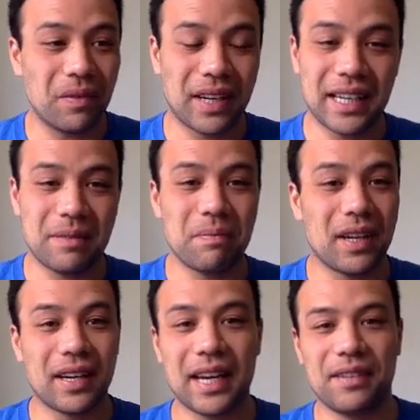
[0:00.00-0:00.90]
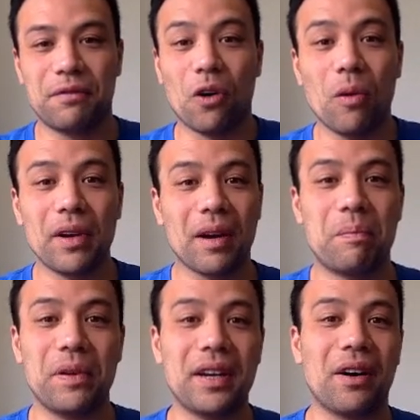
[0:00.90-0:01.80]
he's forming a
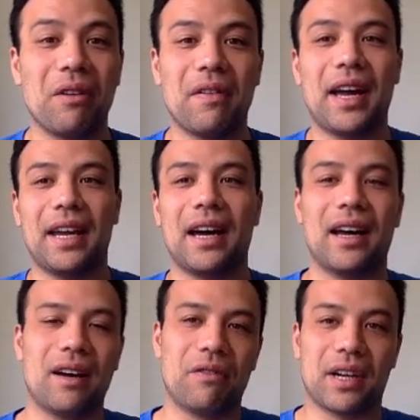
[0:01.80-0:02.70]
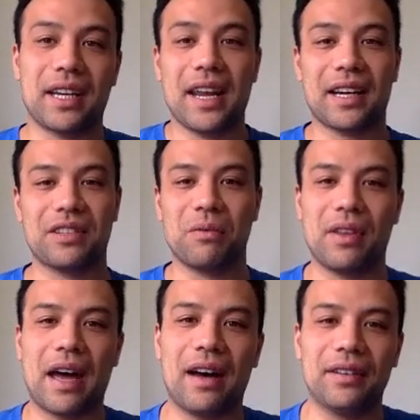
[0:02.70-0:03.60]
bit of a connection
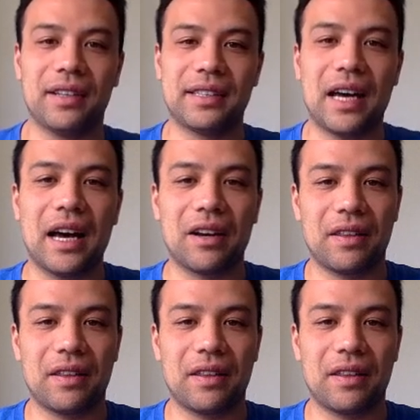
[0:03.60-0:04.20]
with Alan Lazard.